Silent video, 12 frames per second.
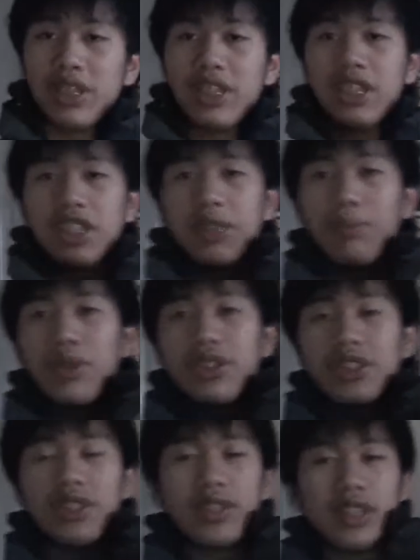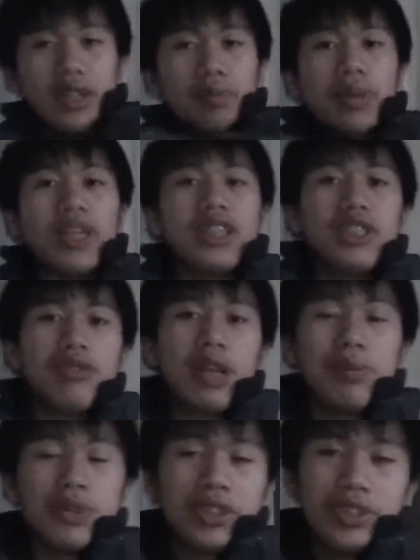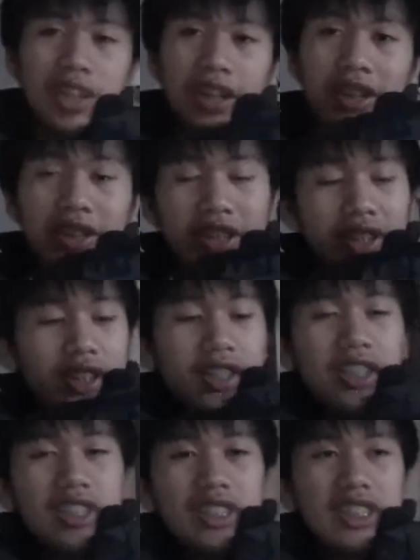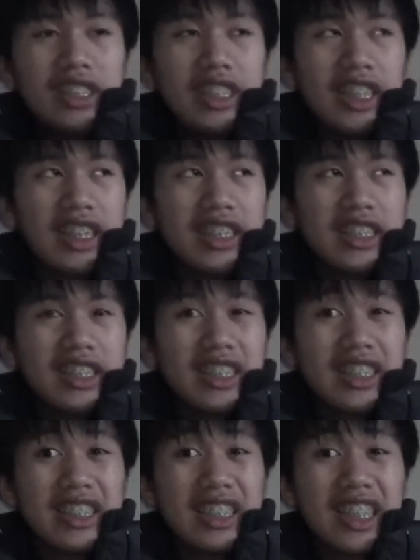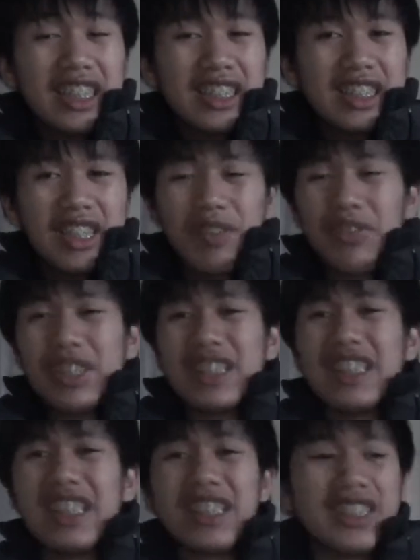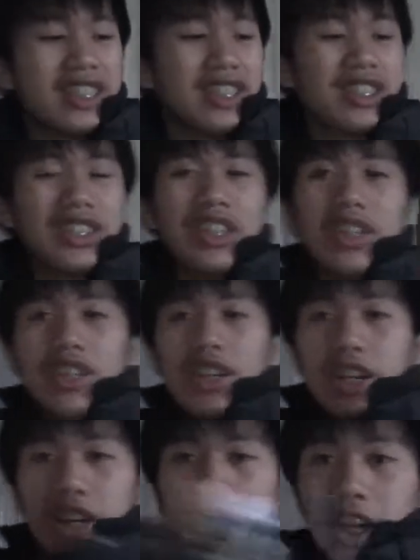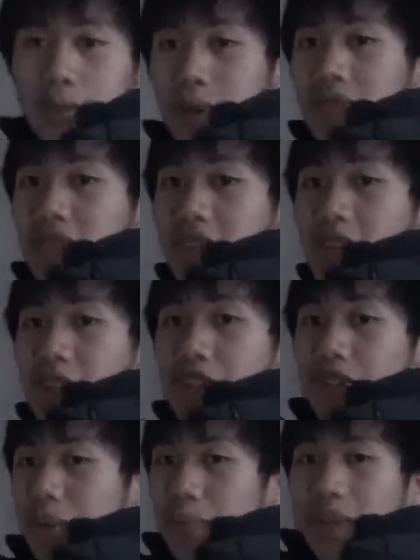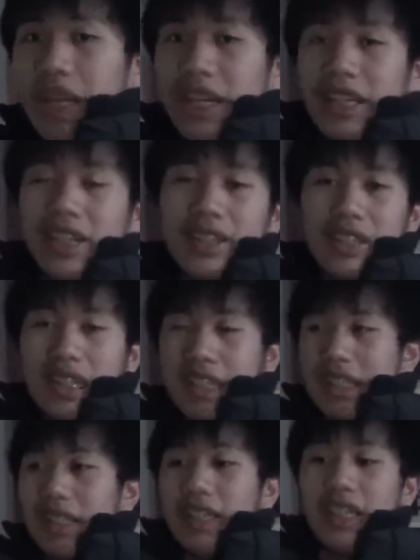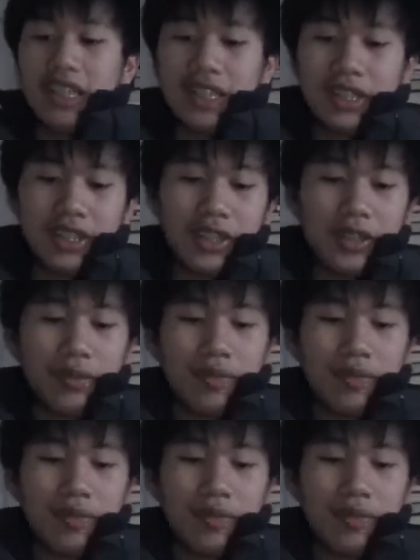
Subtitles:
which is a painted Rapid Strike CS6, I think it's CS6, with a drum mag and